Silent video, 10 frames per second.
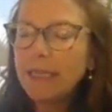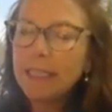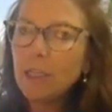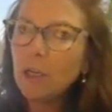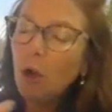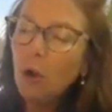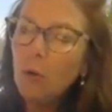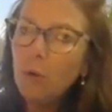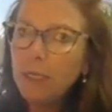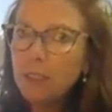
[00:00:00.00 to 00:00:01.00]
That's our
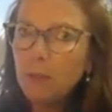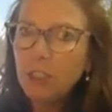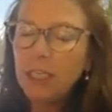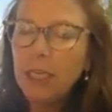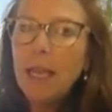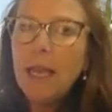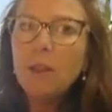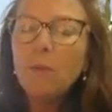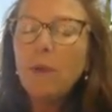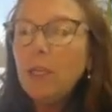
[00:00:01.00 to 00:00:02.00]
code switching.
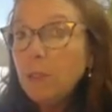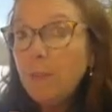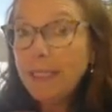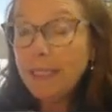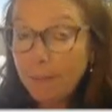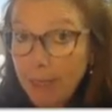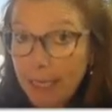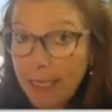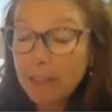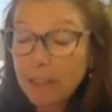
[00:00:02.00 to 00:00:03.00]
The way you speak to
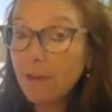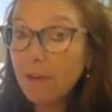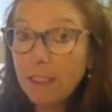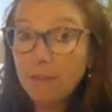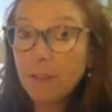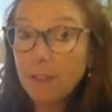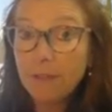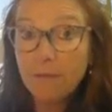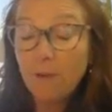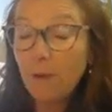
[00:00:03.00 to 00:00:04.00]
me is very different
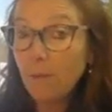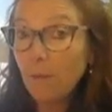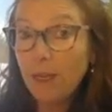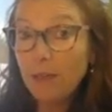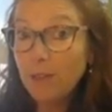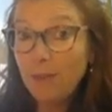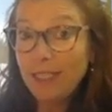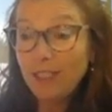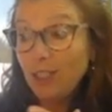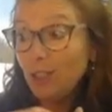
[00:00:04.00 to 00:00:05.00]
from the way you
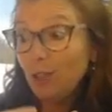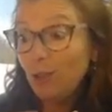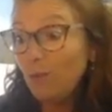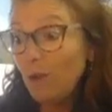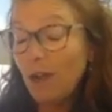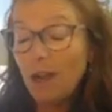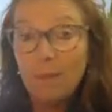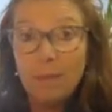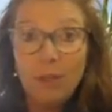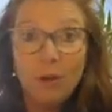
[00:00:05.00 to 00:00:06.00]
speak to
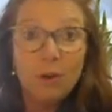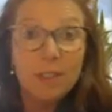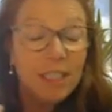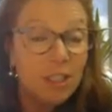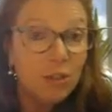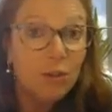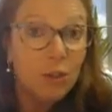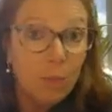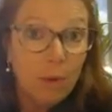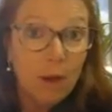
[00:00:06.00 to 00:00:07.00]
your sister or
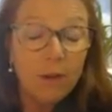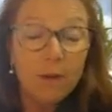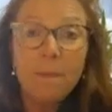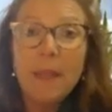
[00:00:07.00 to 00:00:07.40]
your brother.